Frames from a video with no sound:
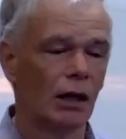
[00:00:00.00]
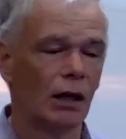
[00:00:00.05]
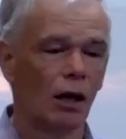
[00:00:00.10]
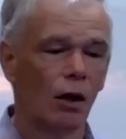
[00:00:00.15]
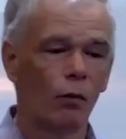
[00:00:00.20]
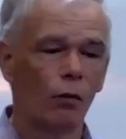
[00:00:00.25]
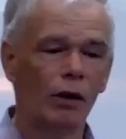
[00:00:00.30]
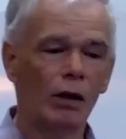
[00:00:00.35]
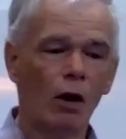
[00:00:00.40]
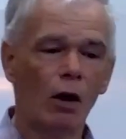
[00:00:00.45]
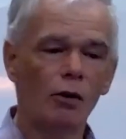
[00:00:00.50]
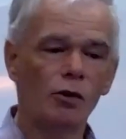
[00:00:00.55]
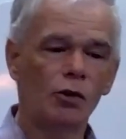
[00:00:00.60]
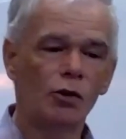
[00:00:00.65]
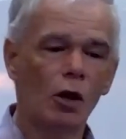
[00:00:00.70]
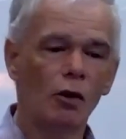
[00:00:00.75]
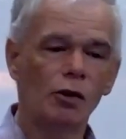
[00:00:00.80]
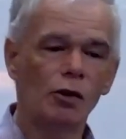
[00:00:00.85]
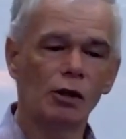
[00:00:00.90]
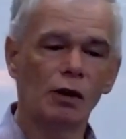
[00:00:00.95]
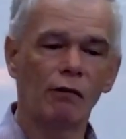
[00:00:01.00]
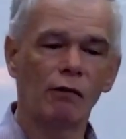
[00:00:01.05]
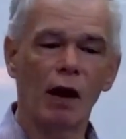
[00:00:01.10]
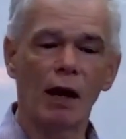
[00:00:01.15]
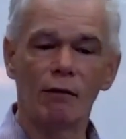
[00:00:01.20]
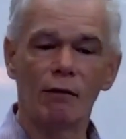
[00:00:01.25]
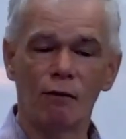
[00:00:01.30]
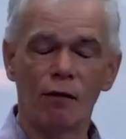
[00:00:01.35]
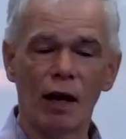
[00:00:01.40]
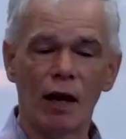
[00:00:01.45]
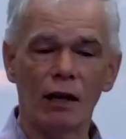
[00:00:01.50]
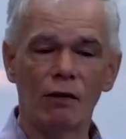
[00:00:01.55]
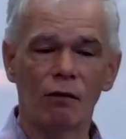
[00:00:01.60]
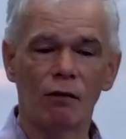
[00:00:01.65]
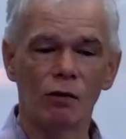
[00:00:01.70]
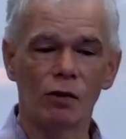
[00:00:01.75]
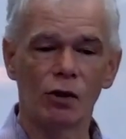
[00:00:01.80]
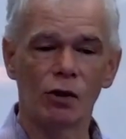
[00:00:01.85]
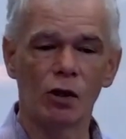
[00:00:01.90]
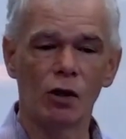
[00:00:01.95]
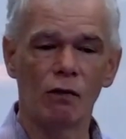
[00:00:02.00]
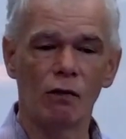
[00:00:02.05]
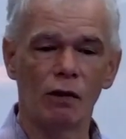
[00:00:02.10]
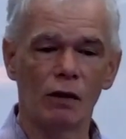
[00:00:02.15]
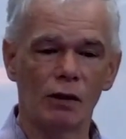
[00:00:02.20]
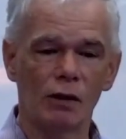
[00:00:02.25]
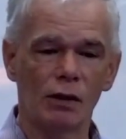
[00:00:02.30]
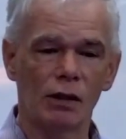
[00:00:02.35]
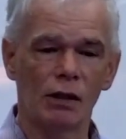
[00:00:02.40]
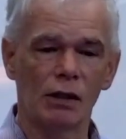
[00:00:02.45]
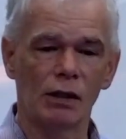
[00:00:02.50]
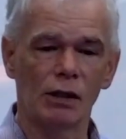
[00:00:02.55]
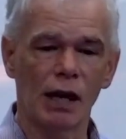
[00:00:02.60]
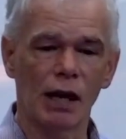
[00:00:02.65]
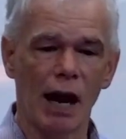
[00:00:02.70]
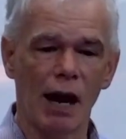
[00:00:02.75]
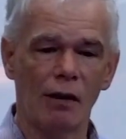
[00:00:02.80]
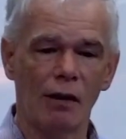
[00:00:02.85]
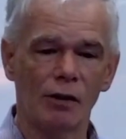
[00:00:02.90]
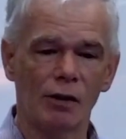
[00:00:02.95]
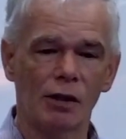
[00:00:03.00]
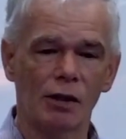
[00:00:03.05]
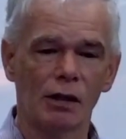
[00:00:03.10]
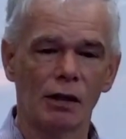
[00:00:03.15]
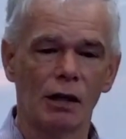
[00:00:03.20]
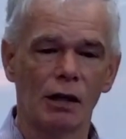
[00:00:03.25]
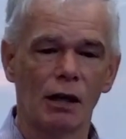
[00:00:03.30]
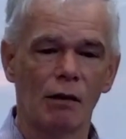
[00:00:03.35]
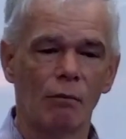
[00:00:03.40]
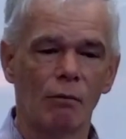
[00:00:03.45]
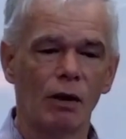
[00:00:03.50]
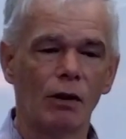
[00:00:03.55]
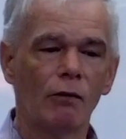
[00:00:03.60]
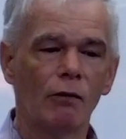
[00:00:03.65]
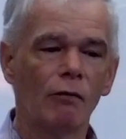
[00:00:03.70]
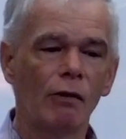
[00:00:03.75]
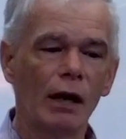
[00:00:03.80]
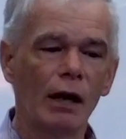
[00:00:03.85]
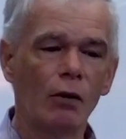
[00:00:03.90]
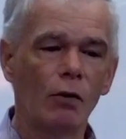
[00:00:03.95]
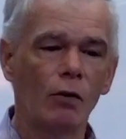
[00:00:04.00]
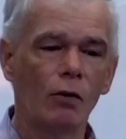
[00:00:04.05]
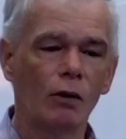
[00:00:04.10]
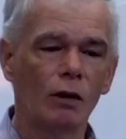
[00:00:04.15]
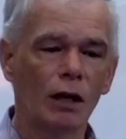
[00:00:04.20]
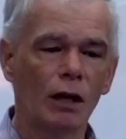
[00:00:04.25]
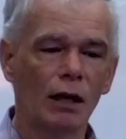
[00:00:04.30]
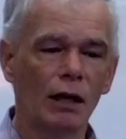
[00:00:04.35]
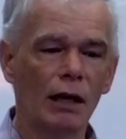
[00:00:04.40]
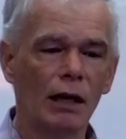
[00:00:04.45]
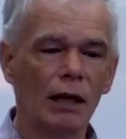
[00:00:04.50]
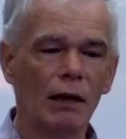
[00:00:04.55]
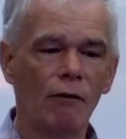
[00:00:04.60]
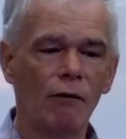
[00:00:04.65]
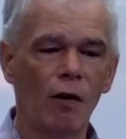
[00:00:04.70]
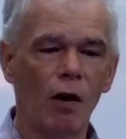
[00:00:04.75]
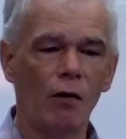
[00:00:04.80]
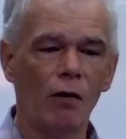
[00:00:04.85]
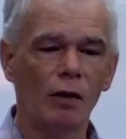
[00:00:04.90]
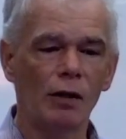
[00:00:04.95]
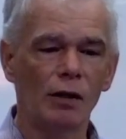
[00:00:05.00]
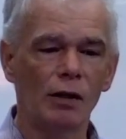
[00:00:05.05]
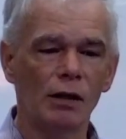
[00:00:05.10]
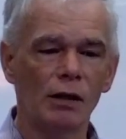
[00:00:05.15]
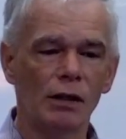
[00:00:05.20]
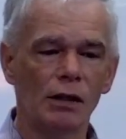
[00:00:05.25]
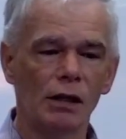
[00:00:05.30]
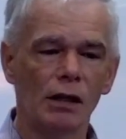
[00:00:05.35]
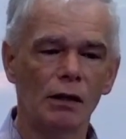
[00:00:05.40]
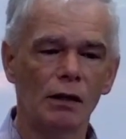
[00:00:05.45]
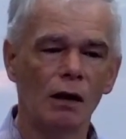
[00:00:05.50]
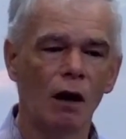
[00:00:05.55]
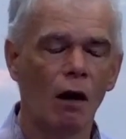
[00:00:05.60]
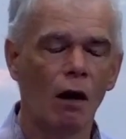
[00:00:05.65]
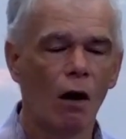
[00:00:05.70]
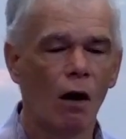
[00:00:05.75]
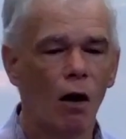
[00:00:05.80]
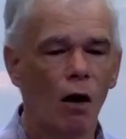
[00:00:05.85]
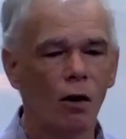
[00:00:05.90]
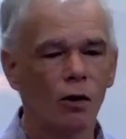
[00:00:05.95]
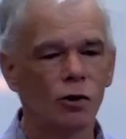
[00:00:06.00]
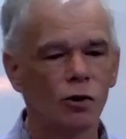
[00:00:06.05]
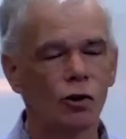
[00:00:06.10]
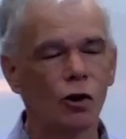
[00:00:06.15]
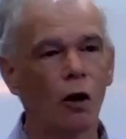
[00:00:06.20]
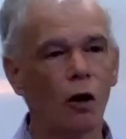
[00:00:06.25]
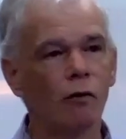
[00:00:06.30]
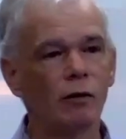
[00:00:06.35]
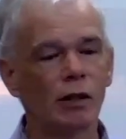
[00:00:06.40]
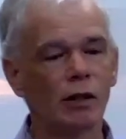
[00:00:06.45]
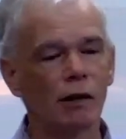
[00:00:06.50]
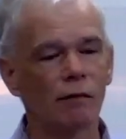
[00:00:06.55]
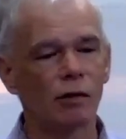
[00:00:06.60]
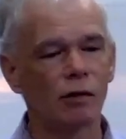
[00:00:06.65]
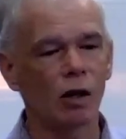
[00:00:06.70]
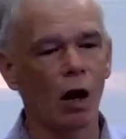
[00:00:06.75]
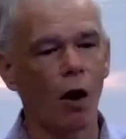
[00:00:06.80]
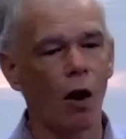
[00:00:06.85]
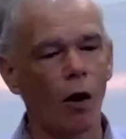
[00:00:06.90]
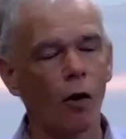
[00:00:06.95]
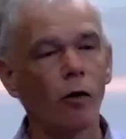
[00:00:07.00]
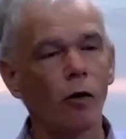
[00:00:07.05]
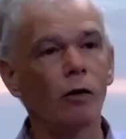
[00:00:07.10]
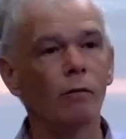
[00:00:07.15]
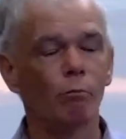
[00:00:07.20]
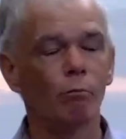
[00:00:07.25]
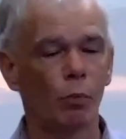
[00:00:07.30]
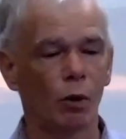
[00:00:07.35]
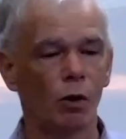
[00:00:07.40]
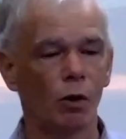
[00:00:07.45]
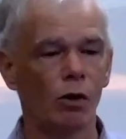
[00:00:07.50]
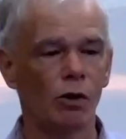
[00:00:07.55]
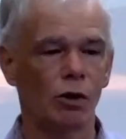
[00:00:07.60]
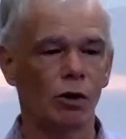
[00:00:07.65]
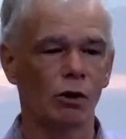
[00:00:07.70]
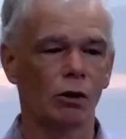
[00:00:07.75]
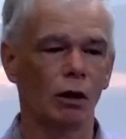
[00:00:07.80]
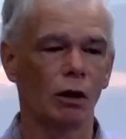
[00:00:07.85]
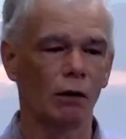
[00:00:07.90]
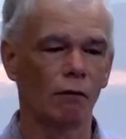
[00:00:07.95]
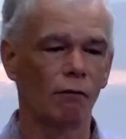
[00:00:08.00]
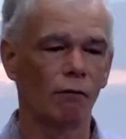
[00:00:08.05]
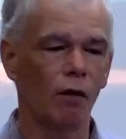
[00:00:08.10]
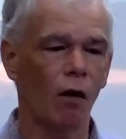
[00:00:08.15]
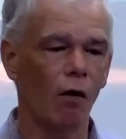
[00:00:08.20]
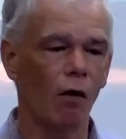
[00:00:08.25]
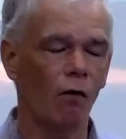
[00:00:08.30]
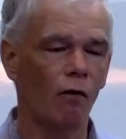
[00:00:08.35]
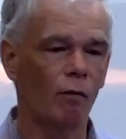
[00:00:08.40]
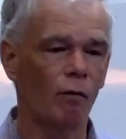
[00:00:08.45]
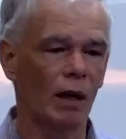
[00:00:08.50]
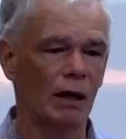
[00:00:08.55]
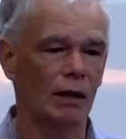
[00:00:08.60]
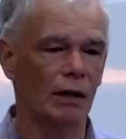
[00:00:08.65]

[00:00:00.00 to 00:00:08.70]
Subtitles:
We know Joseph had faithful servants in his house, but the record clearly focuses in on Joseph's own personal involvement